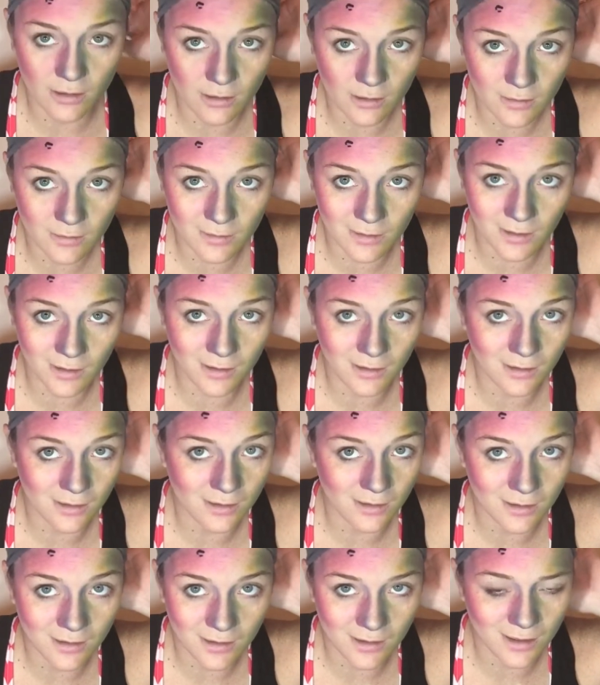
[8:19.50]
See?
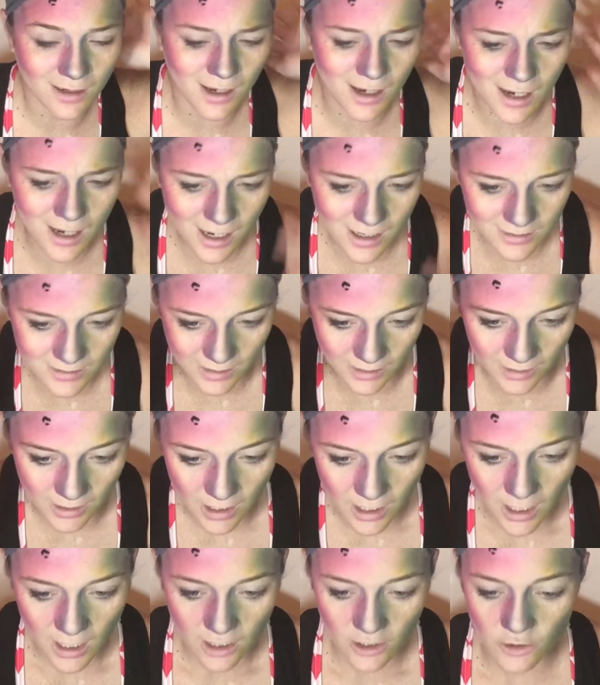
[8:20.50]
Easy.
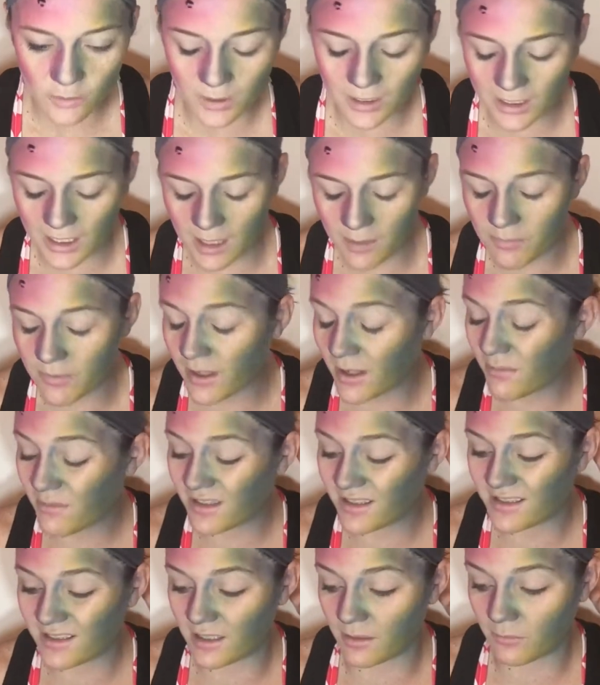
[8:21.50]
You want to keep them
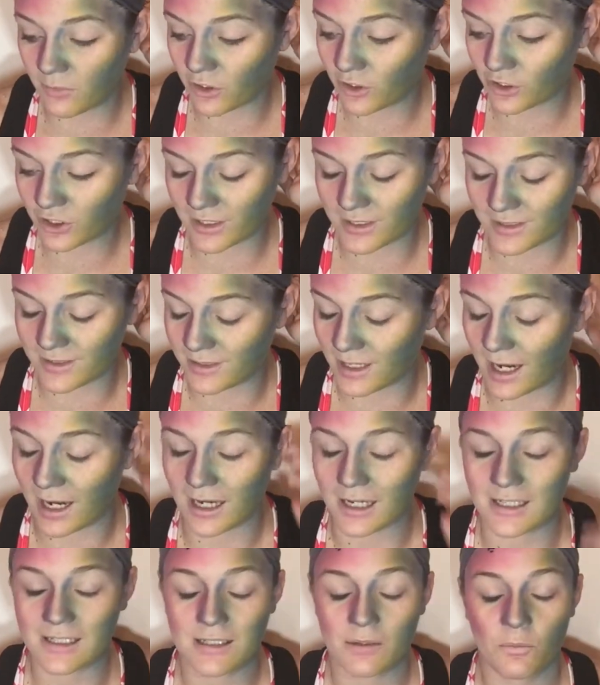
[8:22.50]
similar in
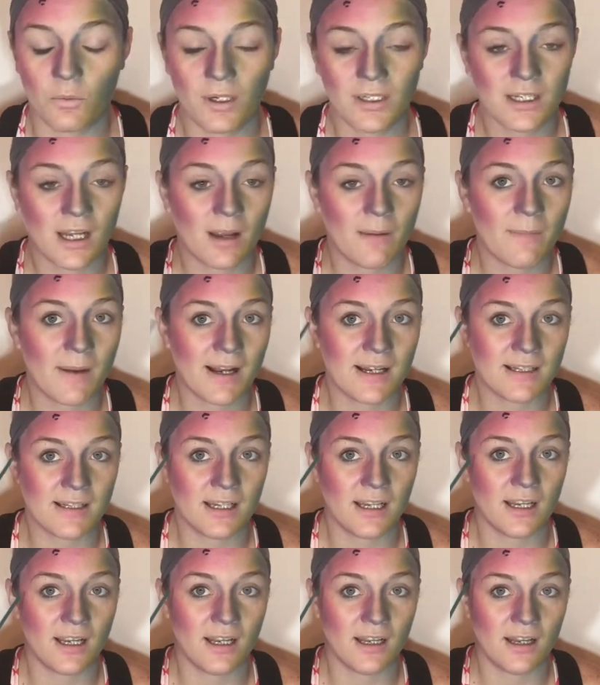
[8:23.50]
size. One time I
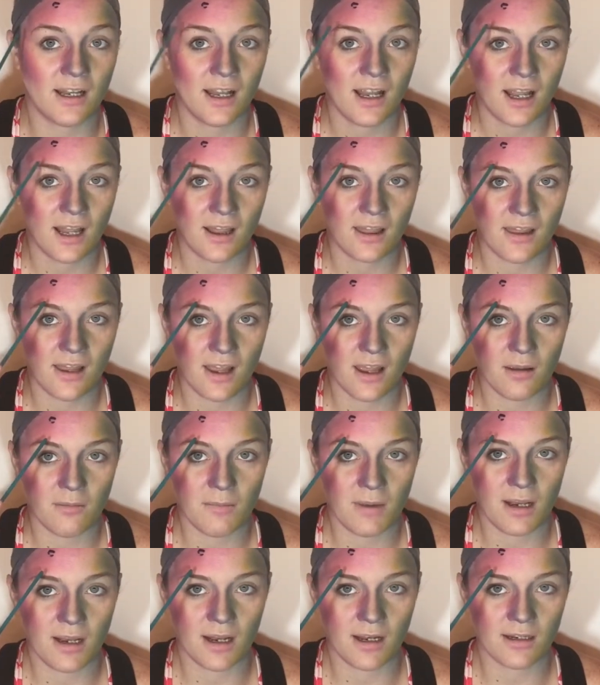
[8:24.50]
did them
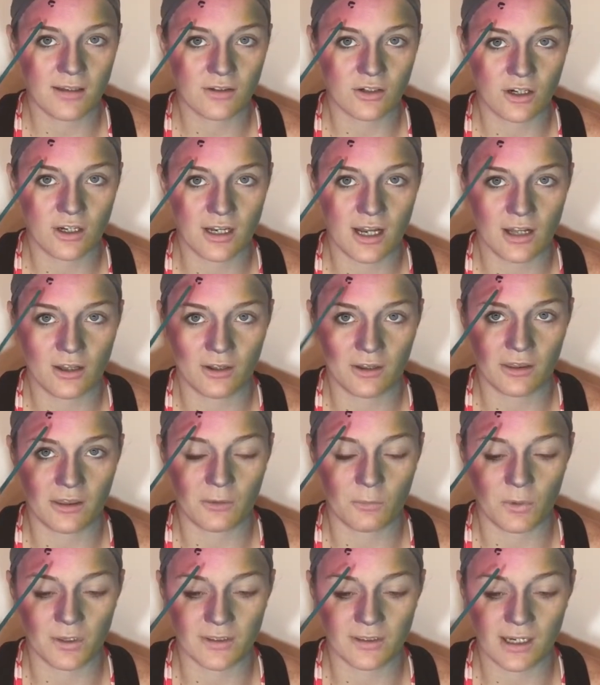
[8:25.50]
and I started out with the
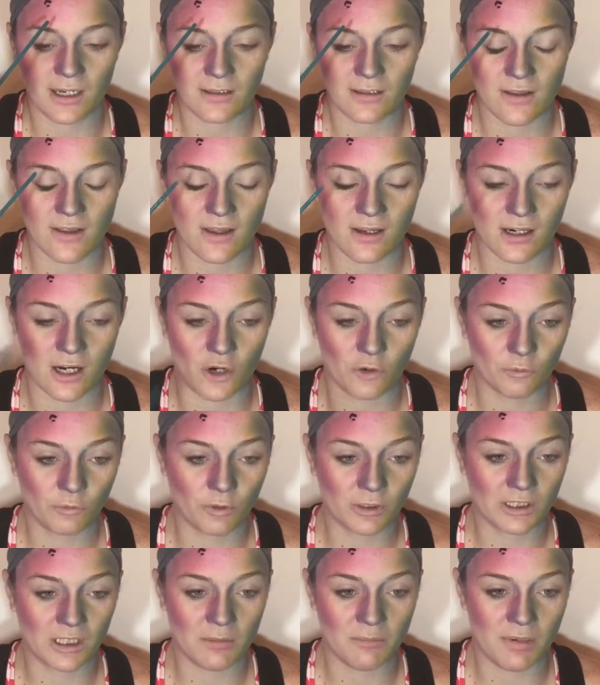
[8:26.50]
one size and then they got
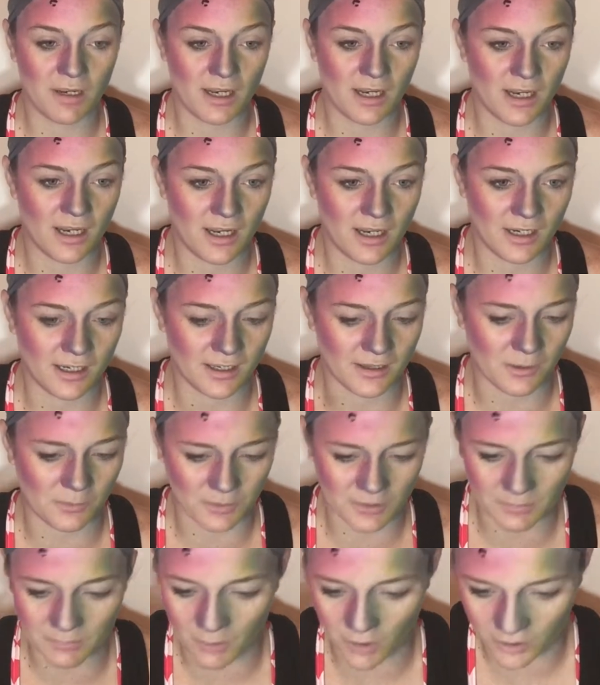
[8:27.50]
really big and they were
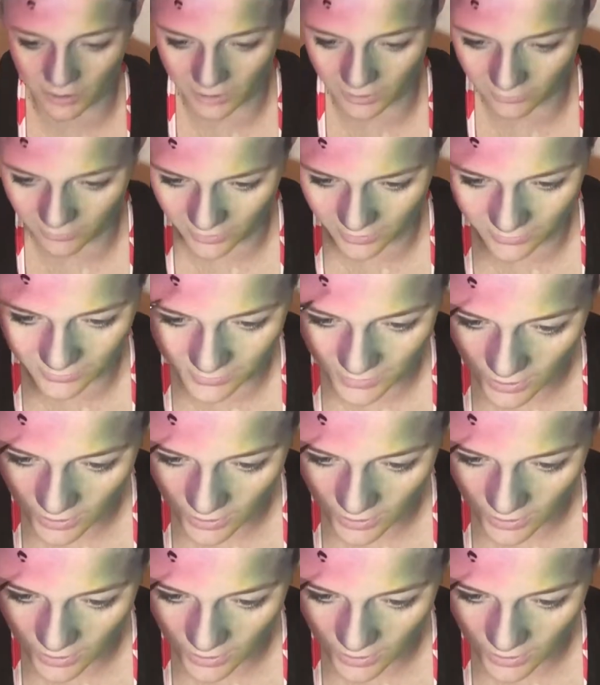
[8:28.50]
small in areas.